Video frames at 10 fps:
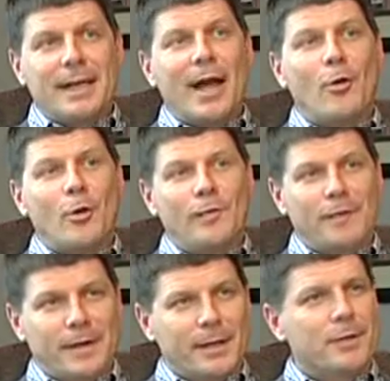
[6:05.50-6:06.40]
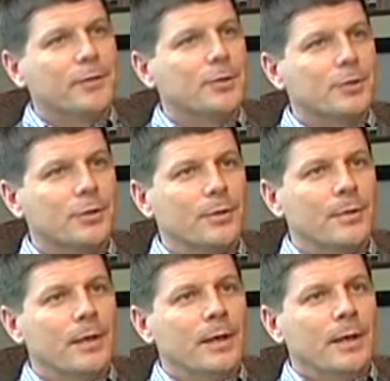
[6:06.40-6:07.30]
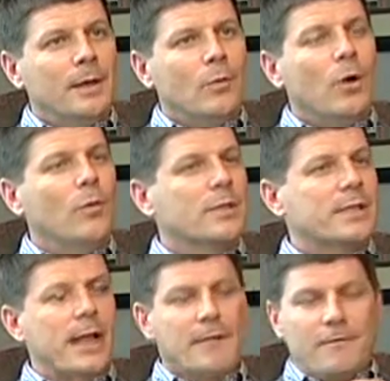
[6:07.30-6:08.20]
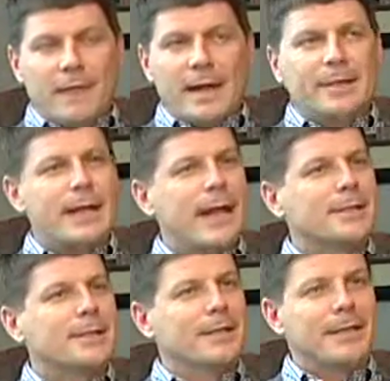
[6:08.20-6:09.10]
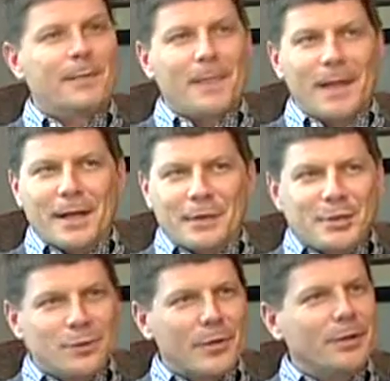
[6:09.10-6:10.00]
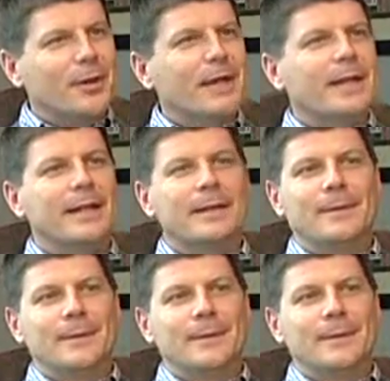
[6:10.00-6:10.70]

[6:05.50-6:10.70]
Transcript: how we fit into the future. What was a fantastic, industry-leading,